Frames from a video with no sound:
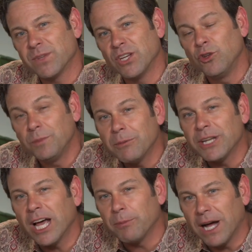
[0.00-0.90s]
you'll be able
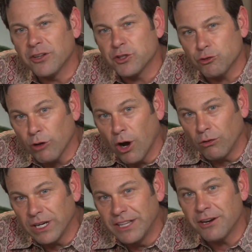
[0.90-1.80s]
to help others
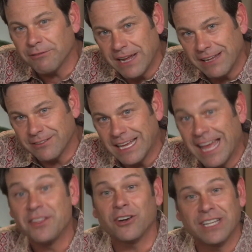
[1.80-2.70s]
grow in their faith
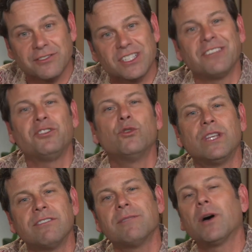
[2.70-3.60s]
and their gifts if you
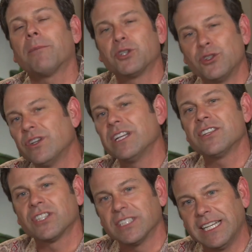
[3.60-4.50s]
give them
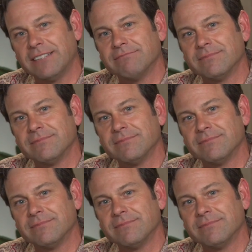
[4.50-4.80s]
opportunities to lead.